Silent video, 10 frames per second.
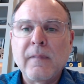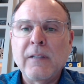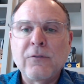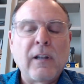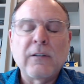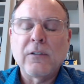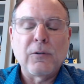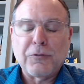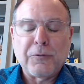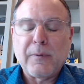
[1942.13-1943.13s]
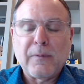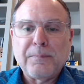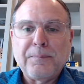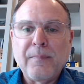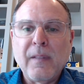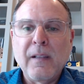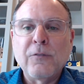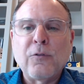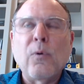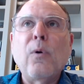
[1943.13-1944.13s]
It's non-negotiable.
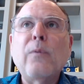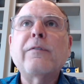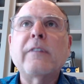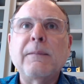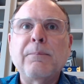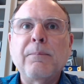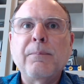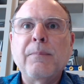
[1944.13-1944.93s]
So hopefully